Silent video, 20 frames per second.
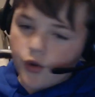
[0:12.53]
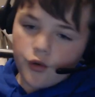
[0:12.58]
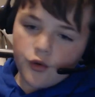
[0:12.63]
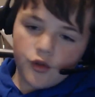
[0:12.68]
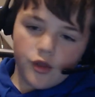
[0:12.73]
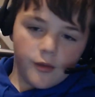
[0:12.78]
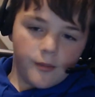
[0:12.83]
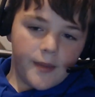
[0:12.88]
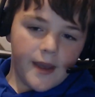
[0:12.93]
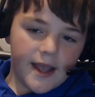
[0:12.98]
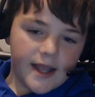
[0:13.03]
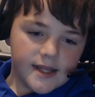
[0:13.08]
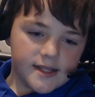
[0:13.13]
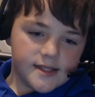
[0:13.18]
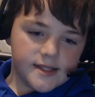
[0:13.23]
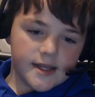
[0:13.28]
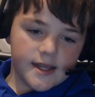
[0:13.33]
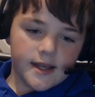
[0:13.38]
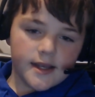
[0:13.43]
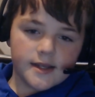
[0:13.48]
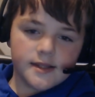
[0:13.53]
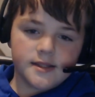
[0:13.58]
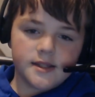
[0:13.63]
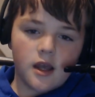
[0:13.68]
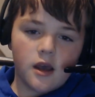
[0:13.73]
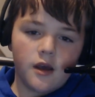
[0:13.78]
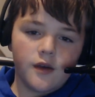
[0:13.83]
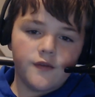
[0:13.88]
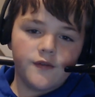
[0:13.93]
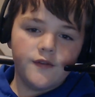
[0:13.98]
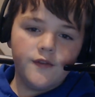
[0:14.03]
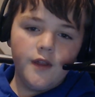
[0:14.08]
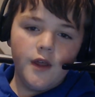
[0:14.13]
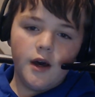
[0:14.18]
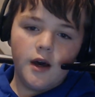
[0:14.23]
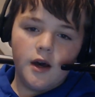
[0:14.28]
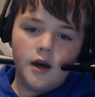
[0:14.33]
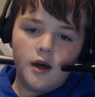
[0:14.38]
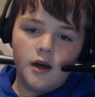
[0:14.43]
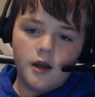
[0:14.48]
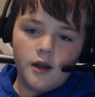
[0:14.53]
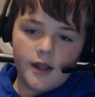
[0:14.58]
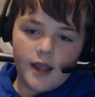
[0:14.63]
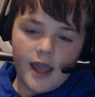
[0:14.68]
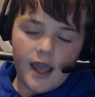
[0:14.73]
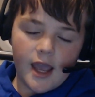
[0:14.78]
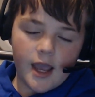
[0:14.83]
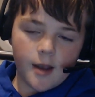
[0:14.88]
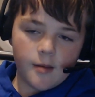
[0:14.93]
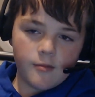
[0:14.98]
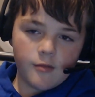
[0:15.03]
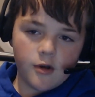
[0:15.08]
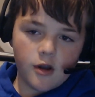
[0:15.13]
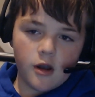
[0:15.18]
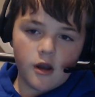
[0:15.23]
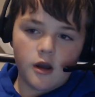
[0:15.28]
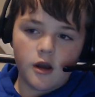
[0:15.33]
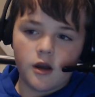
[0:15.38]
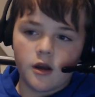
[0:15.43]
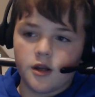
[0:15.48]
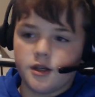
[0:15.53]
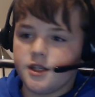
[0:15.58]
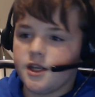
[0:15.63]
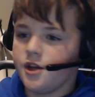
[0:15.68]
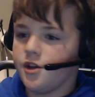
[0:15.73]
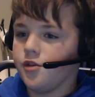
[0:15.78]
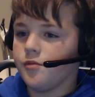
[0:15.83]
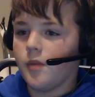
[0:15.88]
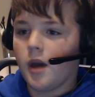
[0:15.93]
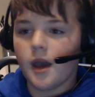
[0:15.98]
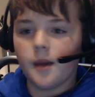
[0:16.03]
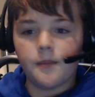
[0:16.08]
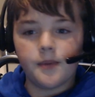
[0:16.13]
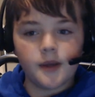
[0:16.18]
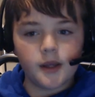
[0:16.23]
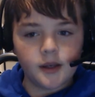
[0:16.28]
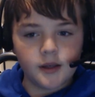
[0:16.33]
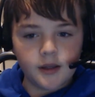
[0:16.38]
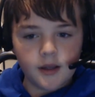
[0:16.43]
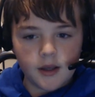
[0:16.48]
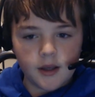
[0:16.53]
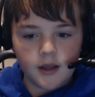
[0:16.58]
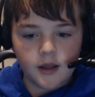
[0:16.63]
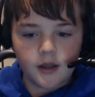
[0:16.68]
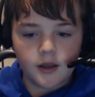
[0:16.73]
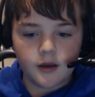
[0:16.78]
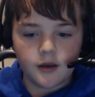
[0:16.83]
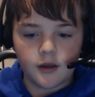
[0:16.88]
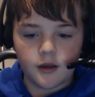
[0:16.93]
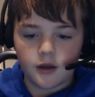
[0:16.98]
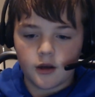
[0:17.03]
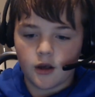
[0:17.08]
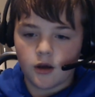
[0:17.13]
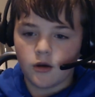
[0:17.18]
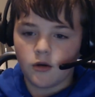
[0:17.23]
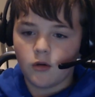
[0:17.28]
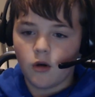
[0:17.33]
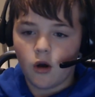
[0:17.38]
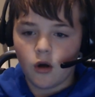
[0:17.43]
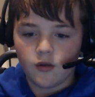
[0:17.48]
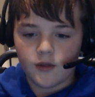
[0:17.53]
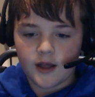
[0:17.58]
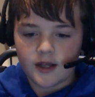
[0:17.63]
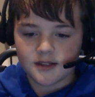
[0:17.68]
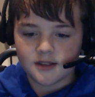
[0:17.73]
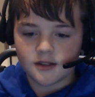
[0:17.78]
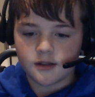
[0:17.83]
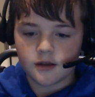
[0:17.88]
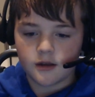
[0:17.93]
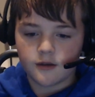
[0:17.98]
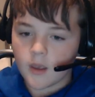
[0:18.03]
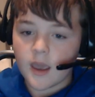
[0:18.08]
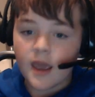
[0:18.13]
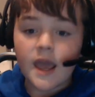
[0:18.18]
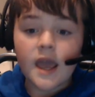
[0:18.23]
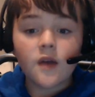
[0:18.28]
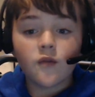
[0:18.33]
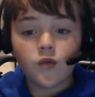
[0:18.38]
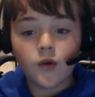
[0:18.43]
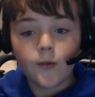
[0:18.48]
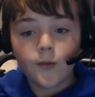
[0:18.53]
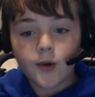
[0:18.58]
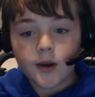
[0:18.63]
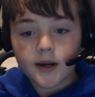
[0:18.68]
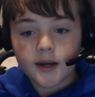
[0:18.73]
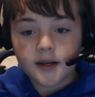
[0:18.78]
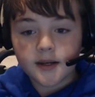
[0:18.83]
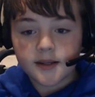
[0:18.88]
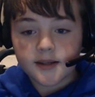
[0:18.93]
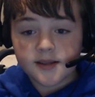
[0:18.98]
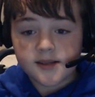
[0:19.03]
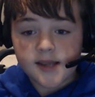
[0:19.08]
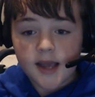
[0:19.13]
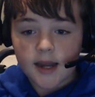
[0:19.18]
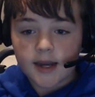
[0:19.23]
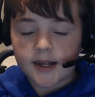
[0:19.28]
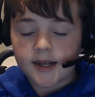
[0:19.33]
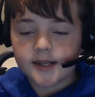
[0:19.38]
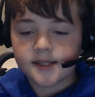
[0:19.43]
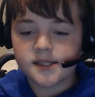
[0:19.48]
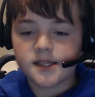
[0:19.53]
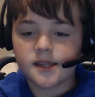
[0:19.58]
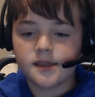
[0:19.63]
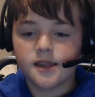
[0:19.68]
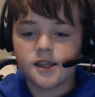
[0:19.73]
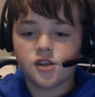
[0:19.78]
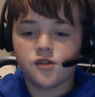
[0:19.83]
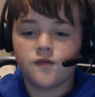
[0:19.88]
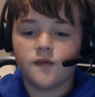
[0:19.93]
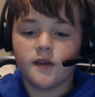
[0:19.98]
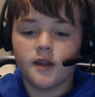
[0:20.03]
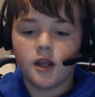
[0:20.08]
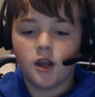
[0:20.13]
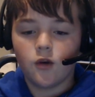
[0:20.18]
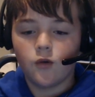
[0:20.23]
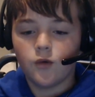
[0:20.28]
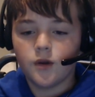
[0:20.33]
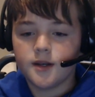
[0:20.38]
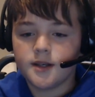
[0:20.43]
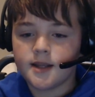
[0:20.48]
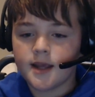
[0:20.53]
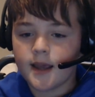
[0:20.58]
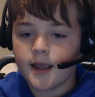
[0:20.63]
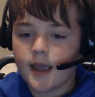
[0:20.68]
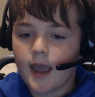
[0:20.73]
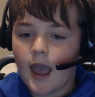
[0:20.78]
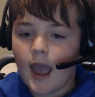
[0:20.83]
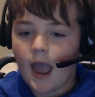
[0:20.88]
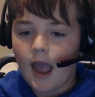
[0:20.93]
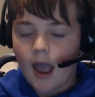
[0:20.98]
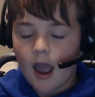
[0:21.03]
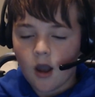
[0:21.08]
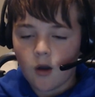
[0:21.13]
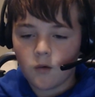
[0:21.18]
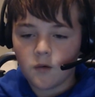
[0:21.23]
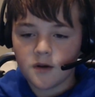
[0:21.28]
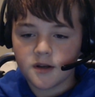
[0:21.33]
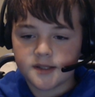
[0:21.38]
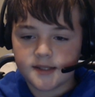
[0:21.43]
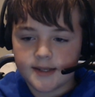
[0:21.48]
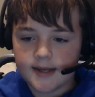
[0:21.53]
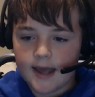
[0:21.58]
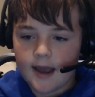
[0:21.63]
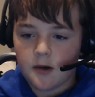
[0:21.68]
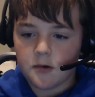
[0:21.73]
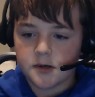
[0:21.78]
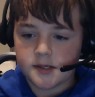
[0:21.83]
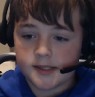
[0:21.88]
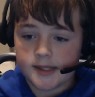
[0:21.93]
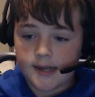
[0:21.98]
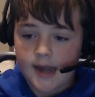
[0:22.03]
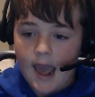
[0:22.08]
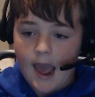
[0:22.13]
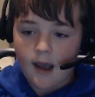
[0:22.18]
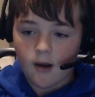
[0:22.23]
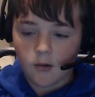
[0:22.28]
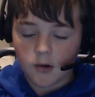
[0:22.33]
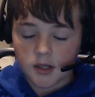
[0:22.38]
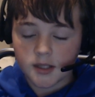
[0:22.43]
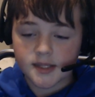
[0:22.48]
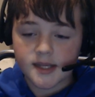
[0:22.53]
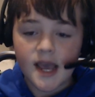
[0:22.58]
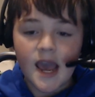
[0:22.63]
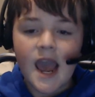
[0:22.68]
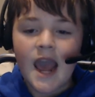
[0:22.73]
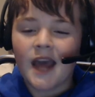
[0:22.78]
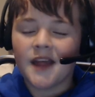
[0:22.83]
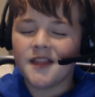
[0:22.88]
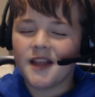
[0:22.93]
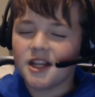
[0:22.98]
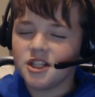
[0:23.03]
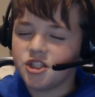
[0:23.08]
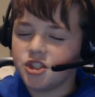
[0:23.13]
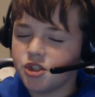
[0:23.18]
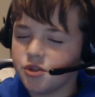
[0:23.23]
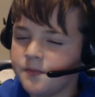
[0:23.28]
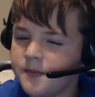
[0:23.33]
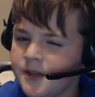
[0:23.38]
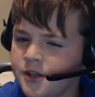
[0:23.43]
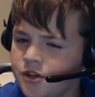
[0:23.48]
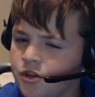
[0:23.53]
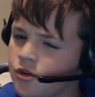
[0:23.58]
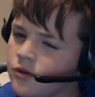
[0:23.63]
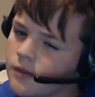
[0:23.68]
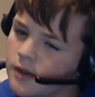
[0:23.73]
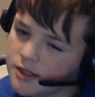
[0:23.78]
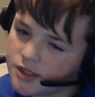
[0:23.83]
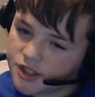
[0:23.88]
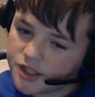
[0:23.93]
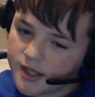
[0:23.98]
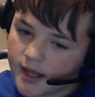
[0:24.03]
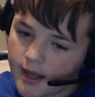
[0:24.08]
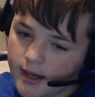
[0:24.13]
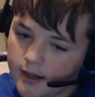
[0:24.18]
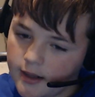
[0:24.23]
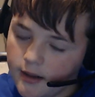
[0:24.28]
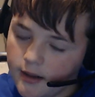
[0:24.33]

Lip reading: basics of the camera, tell you my opinion, all that stuff. If we went into settings, this video would take hours and hours and hours, and that'd just be too much to edit.